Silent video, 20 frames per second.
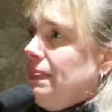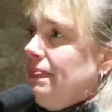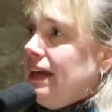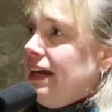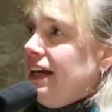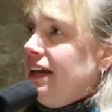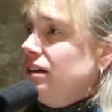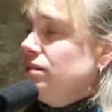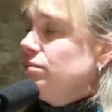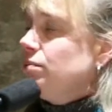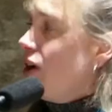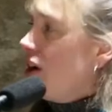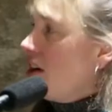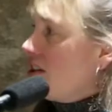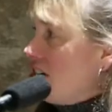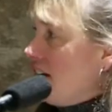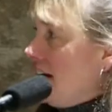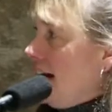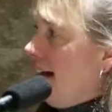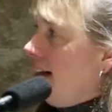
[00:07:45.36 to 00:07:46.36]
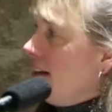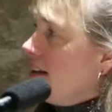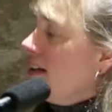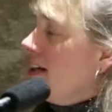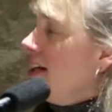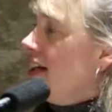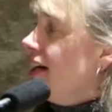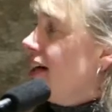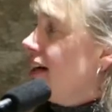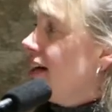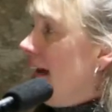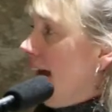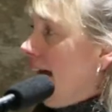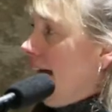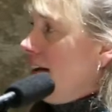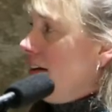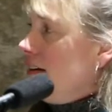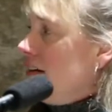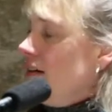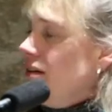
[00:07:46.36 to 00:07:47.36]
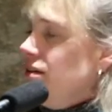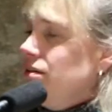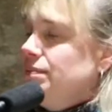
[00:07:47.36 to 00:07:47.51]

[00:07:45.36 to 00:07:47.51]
in partiality again,